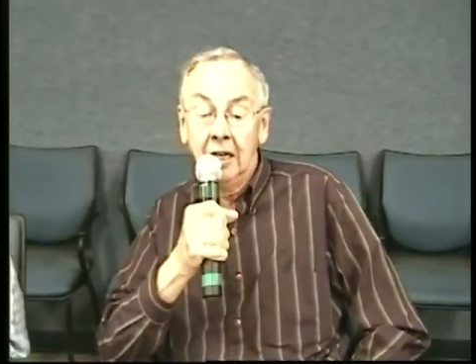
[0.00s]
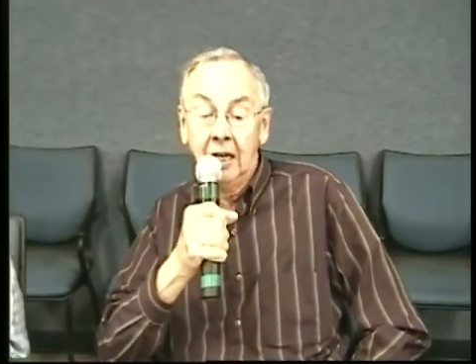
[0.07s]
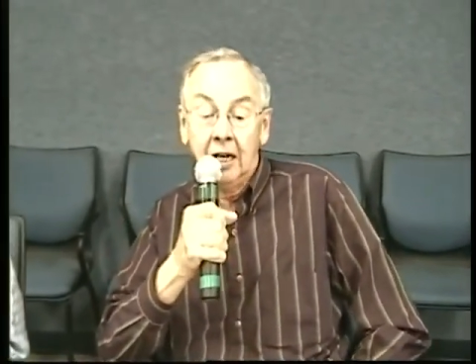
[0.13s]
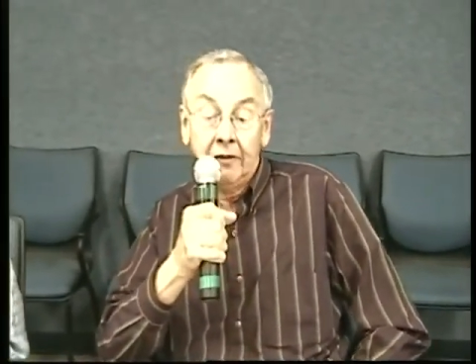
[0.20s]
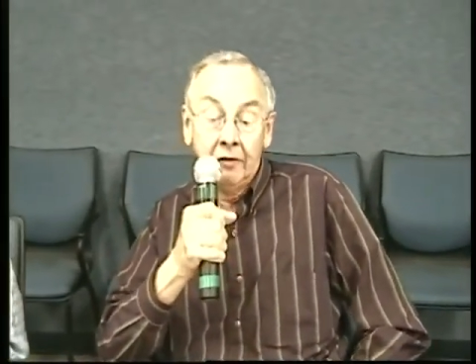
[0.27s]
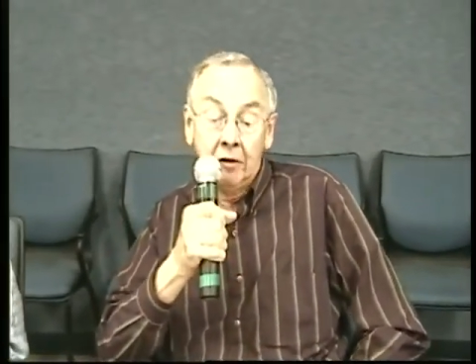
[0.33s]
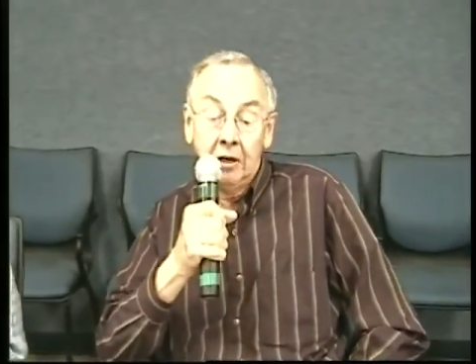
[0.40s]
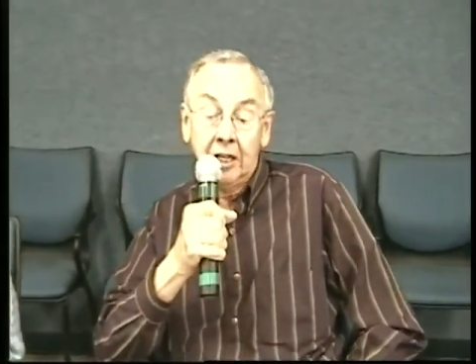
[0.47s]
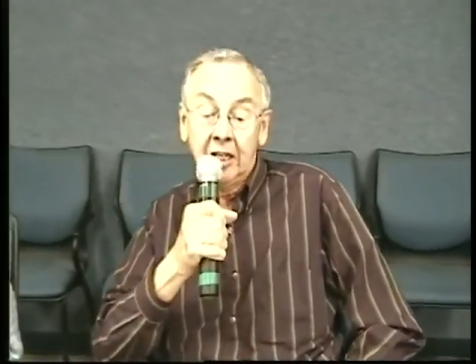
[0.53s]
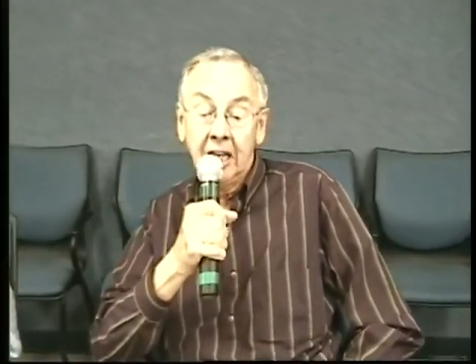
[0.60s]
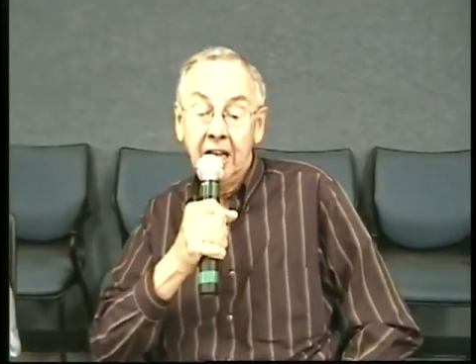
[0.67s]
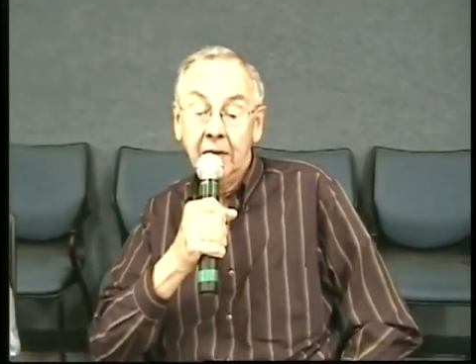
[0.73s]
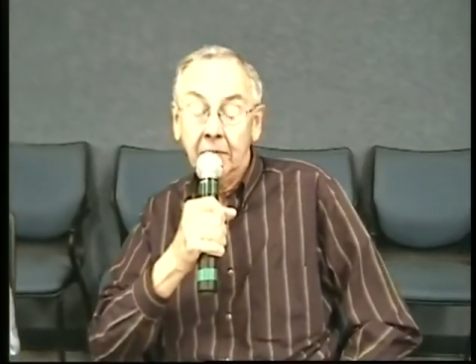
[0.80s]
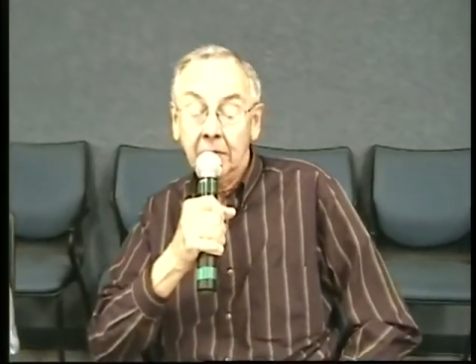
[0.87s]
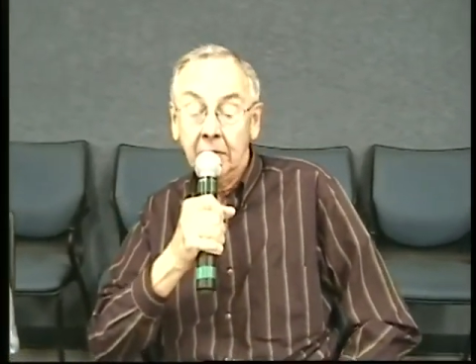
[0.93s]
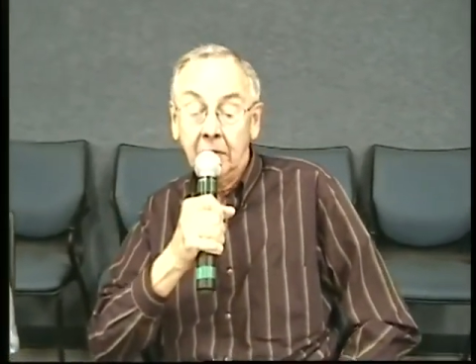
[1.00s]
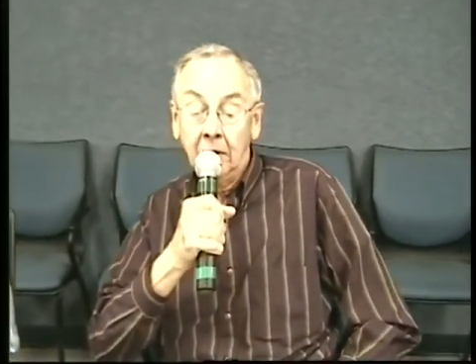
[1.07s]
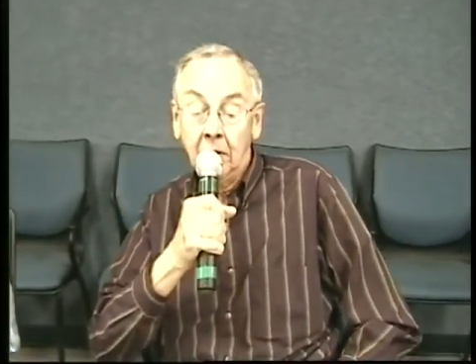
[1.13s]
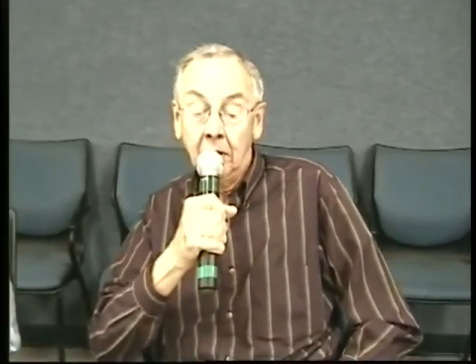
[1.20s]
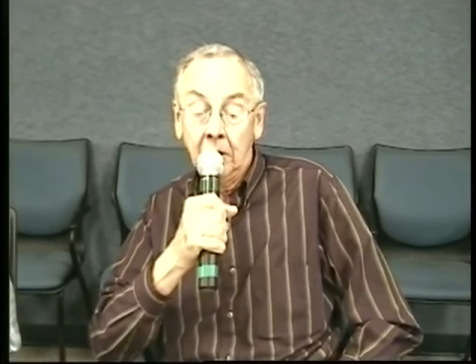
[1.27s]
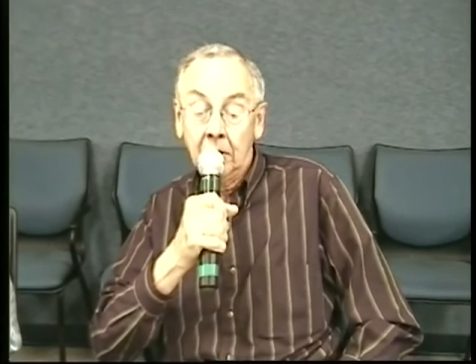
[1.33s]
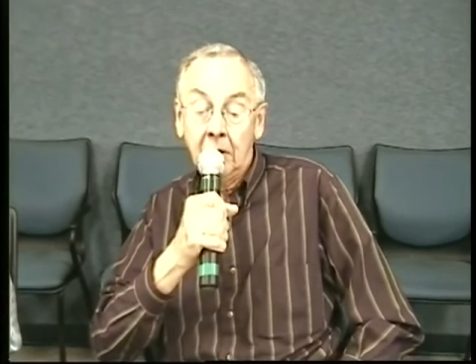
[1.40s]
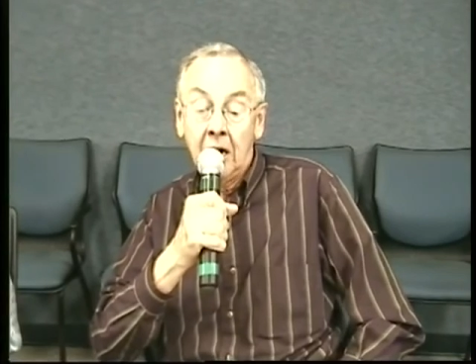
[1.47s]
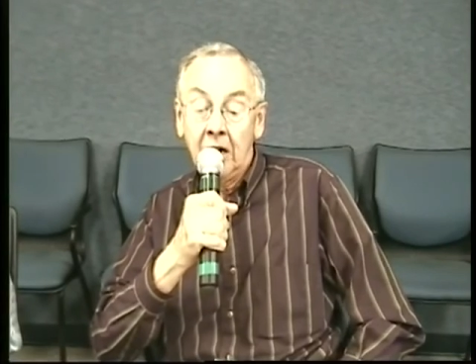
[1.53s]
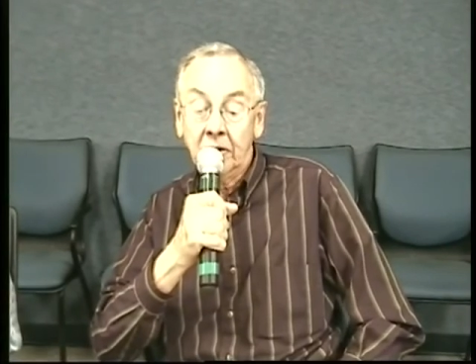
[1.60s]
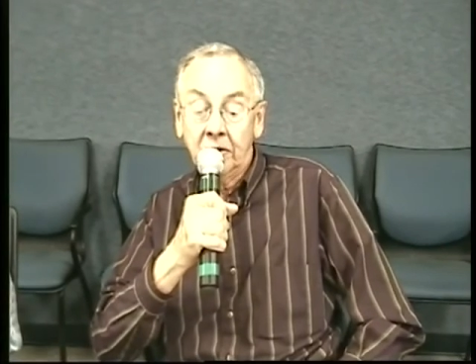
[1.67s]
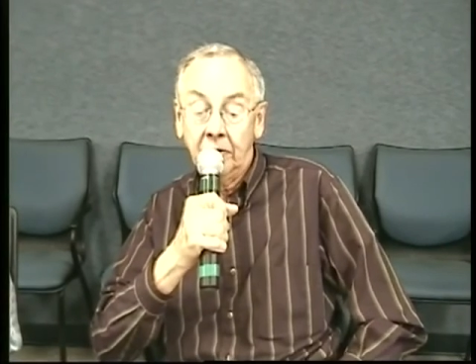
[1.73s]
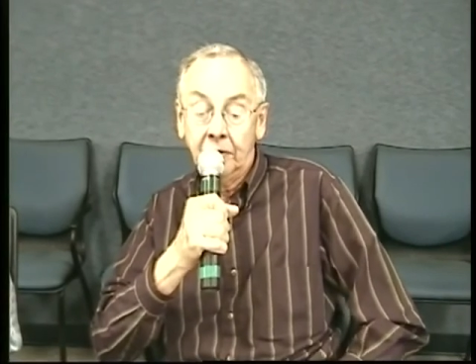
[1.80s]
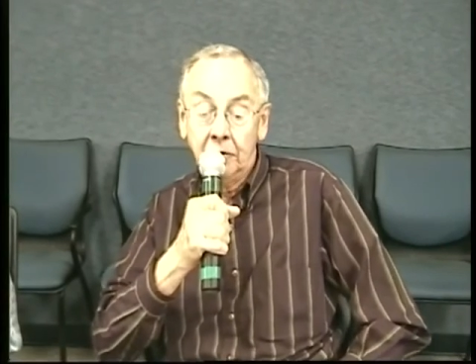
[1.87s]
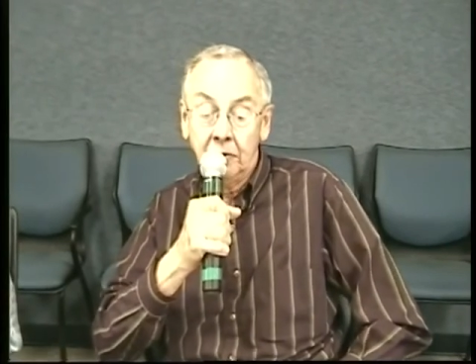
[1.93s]
I've only came
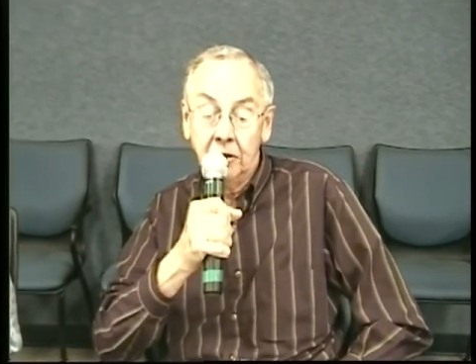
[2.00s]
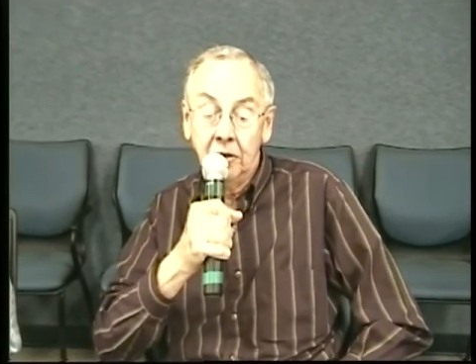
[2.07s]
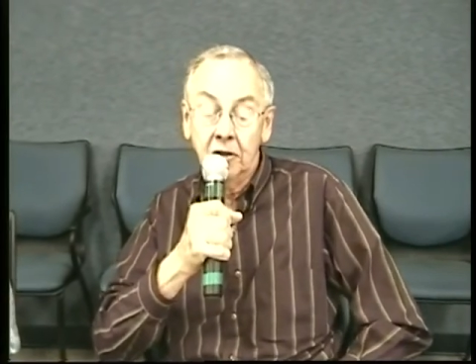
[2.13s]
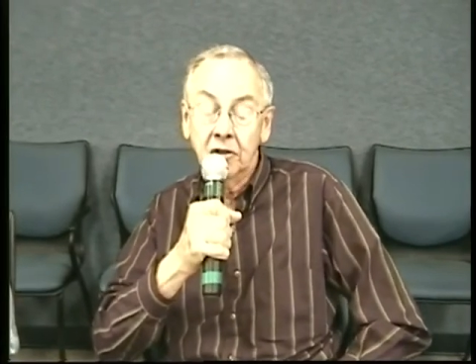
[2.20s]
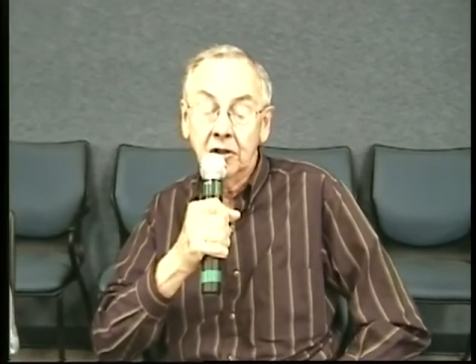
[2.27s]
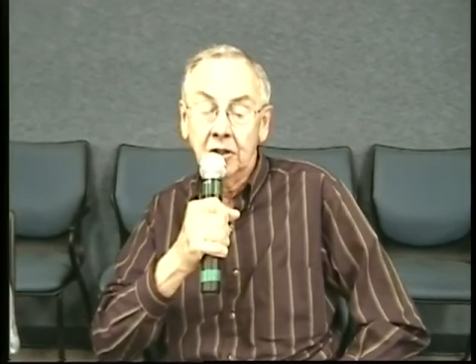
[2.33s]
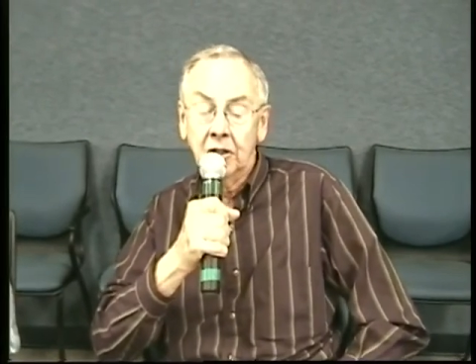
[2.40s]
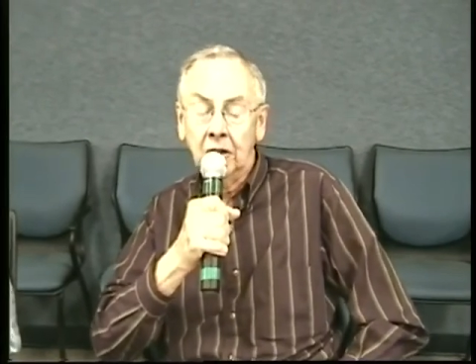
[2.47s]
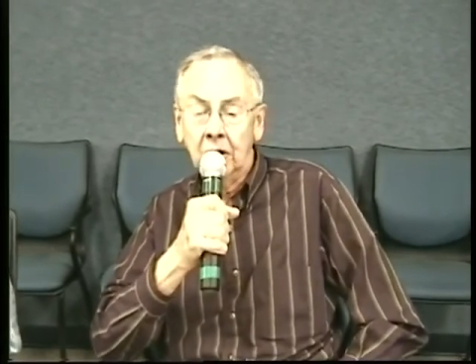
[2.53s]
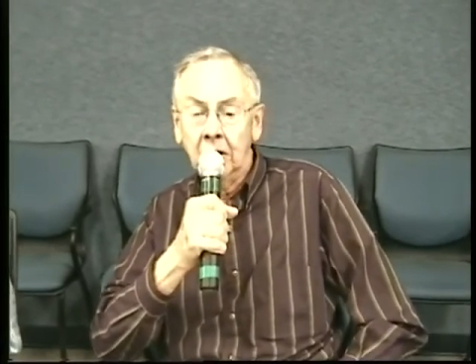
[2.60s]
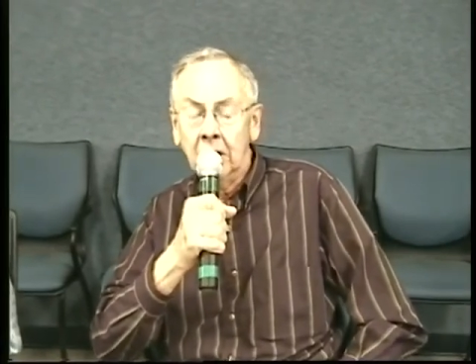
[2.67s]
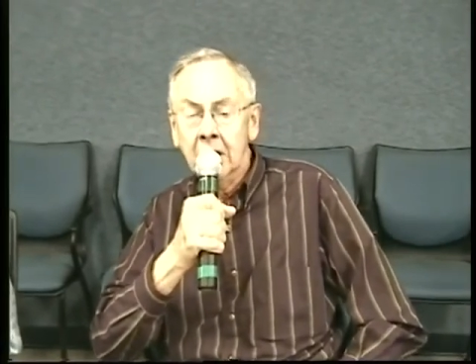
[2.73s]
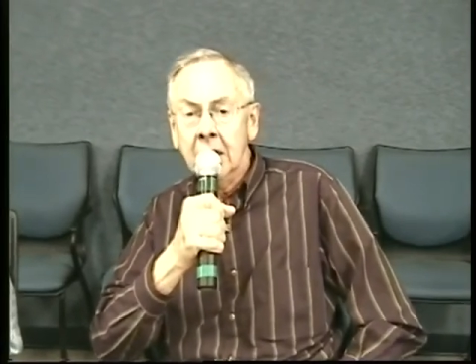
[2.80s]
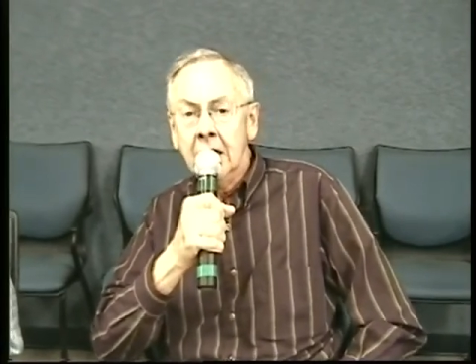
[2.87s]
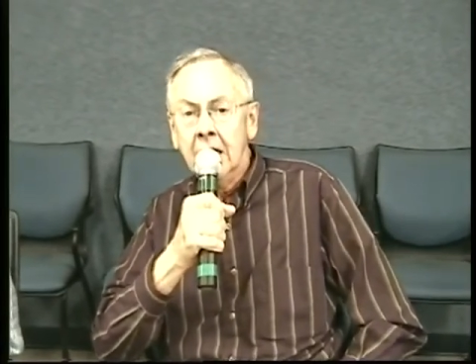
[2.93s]
across a few years ago.